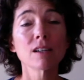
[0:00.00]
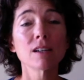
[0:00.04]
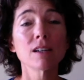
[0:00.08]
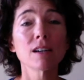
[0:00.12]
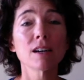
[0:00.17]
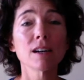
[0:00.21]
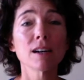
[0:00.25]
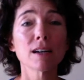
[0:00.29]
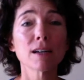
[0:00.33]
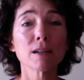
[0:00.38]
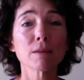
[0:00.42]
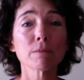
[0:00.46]

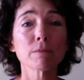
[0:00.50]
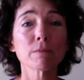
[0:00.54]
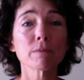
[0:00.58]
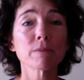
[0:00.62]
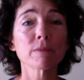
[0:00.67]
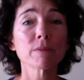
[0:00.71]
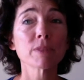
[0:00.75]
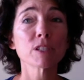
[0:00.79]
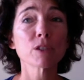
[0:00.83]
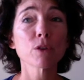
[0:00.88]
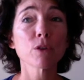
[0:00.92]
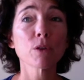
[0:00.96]

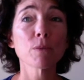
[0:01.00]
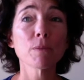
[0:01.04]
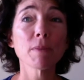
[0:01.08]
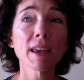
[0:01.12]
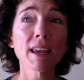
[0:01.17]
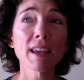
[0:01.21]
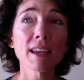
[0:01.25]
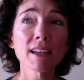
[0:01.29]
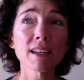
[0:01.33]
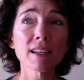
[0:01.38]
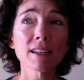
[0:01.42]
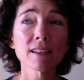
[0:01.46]
So the
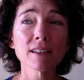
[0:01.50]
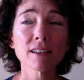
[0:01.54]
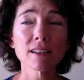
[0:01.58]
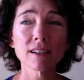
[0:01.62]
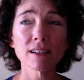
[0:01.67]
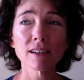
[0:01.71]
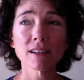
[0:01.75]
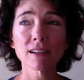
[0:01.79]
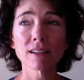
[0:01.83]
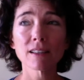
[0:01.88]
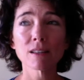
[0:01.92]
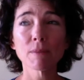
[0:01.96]
main
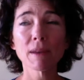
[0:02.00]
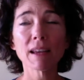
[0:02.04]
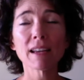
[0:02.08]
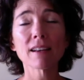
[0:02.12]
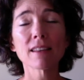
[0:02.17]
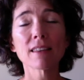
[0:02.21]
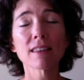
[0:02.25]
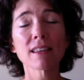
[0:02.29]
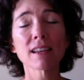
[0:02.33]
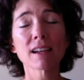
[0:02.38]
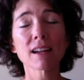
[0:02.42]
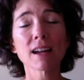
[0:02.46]

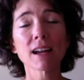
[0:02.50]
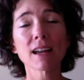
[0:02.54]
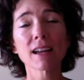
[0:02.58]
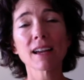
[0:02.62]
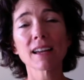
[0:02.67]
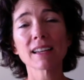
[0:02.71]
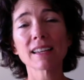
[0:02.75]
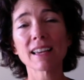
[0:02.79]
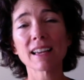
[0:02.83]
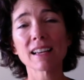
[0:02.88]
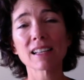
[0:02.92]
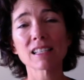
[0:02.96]
thing,
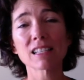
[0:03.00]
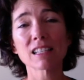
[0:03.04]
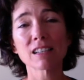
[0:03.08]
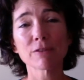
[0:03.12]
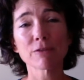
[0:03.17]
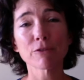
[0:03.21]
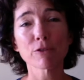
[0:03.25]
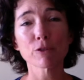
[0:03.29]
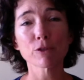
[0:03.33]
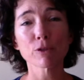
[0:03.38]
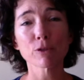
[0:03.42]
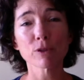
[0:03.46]
I guess,
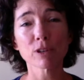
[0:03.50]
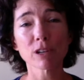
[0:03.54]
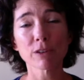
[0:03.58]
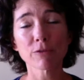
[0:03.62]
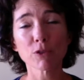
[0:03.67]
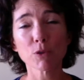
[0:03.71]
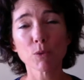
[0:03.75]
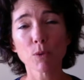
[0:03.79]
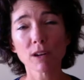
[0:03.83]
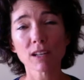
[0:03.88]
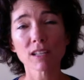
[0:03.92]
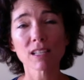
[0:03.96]
if
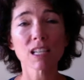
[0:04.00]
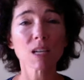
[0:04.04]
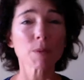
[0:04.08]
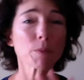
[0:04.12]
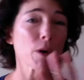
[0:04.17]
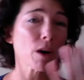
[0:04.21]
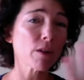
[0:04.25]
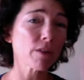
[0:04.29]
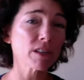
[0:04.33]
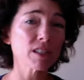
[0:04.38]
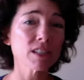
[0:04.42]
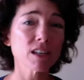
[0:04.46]
you want to skip
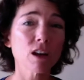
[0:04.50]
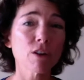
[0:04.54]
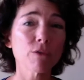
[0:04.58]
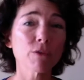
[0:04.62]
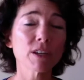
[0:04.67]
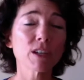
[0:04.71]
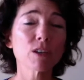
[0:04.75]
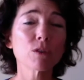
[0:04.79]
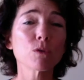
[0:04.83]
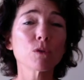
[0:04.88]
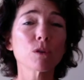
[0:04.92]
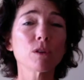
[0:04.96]
all the
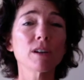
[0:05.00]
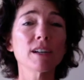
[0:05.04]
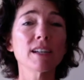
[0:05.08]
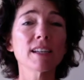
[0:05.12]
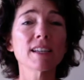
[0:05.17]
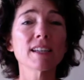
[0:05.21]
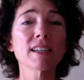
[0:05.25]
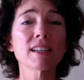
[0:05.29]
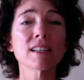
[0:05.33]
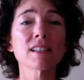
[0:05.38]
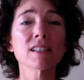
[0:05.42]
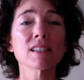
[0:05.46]
self-inquiry,
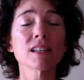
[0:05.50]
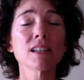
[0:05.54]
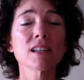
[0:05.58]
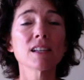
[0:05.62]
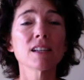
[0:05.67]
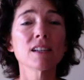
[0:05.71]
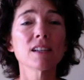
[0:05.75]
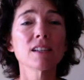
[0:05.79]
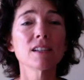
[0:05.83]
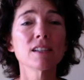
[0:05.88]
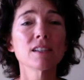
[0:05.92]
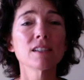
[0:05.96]
is
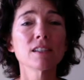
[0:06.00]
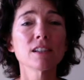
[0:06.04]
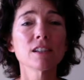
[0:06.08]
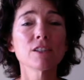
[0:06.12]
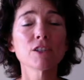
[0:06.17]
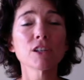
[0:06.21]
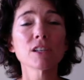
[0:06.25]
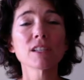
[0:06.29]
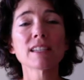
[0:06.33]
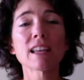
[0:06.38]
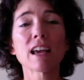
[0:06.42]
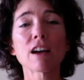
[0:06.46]
to
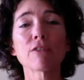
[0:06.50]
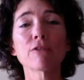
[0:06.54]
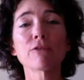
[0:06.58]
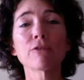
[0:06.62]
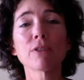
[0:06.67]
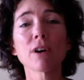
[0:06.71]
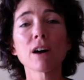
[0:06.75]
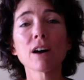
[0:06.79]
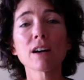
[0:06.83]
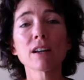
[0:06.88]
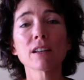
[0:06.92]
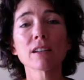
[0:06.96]
just have
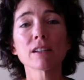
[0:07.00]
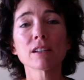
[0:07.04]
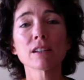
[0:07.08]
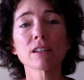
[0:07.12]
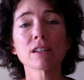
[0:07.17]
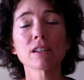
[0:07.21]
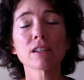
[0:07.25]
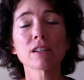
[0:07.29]
fun.